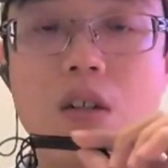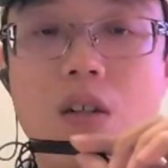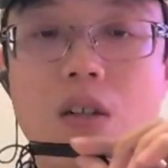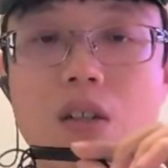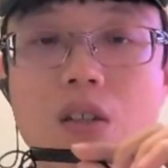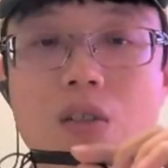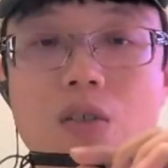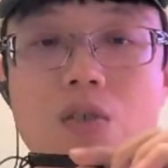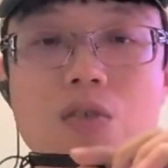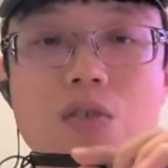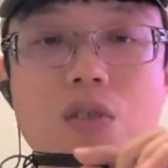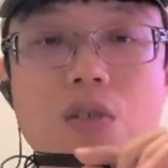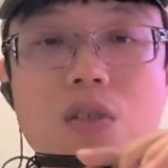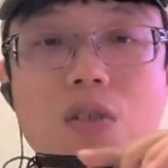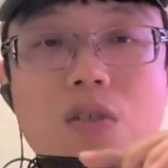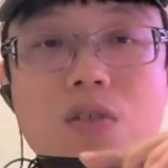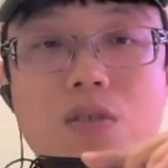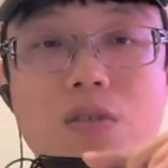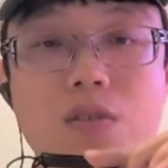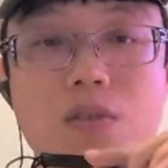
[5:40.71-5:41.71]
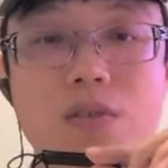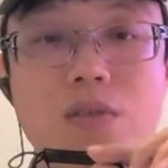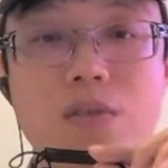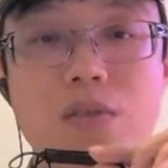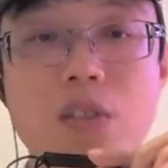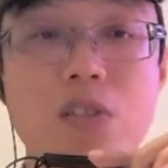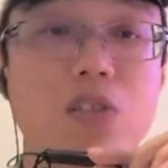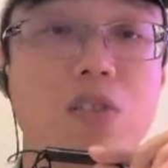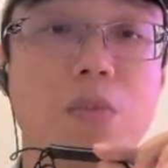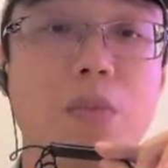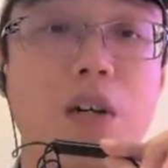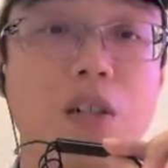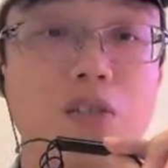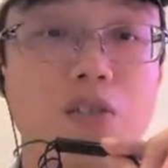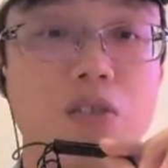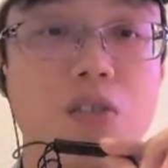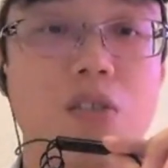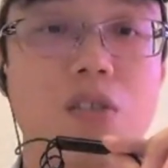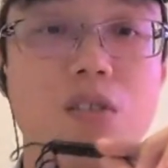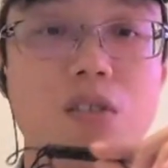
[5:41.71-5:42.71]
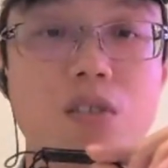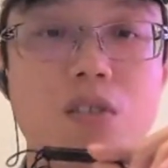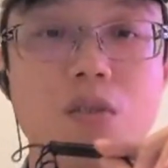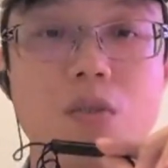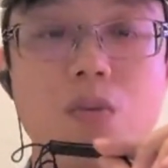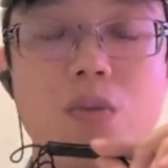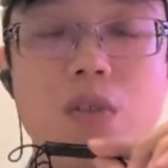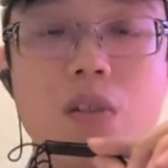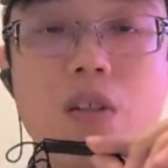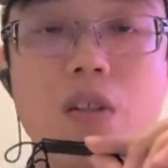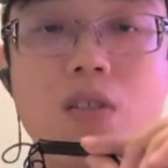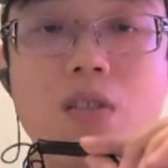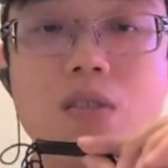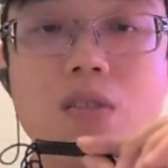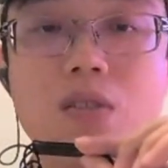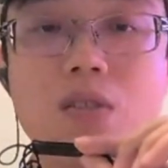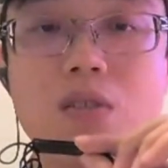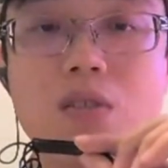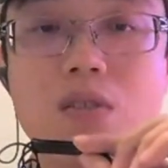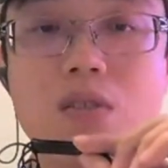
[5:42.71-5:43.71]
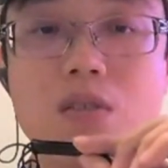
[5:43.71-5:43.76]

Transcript: and also the sponsors who can